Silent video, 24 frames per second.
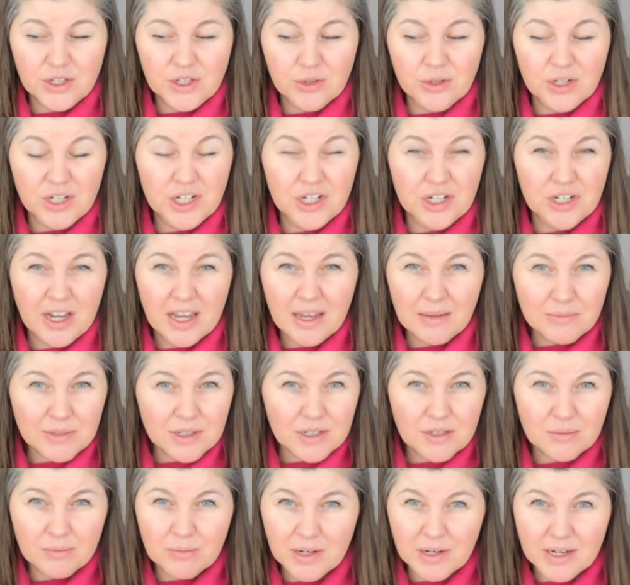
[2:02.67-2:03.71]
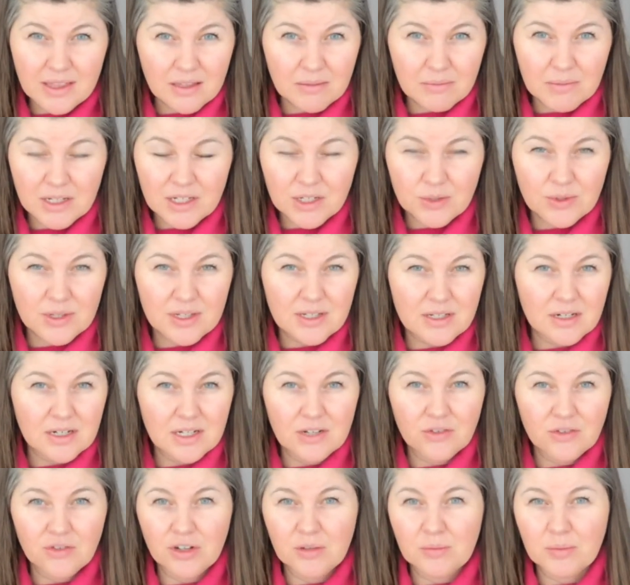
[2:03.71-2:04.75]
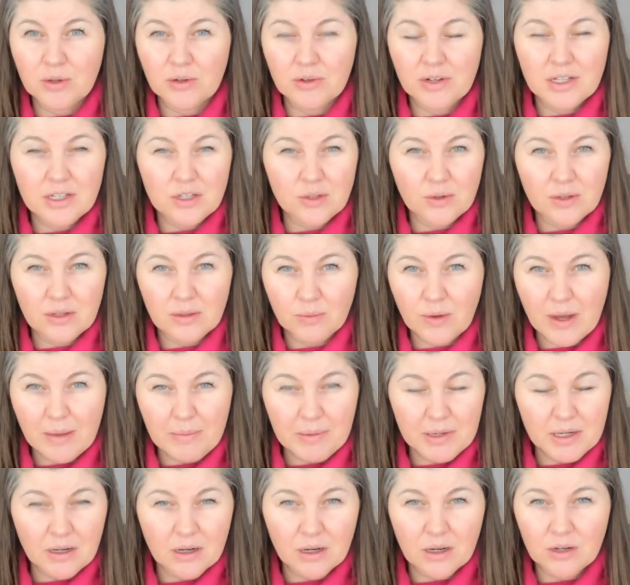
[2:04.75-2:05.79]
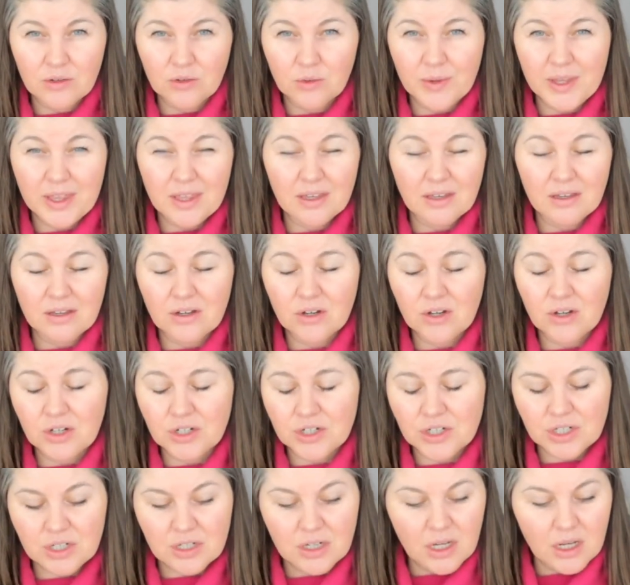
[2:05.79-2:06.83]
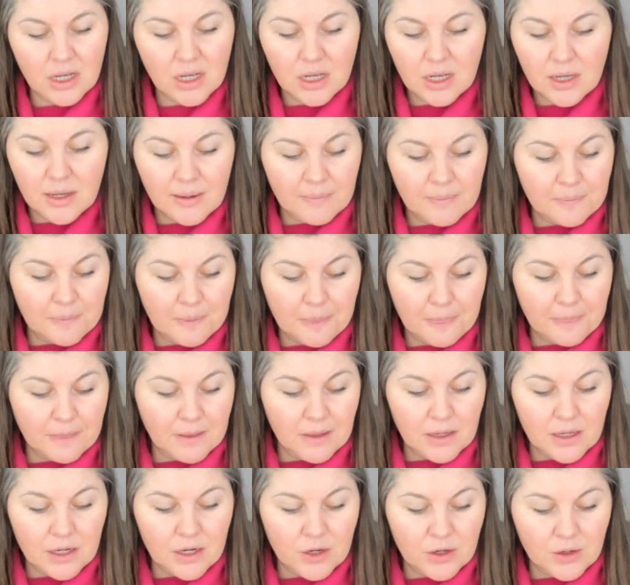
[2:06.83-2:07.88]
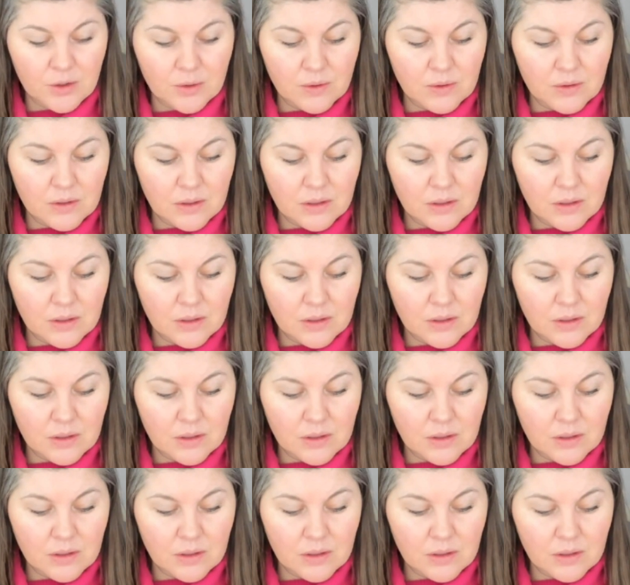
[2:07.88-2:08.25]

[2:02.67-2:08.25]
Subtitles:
too ashamed to bring them into a study group or into a webinar, or we think, gosh, I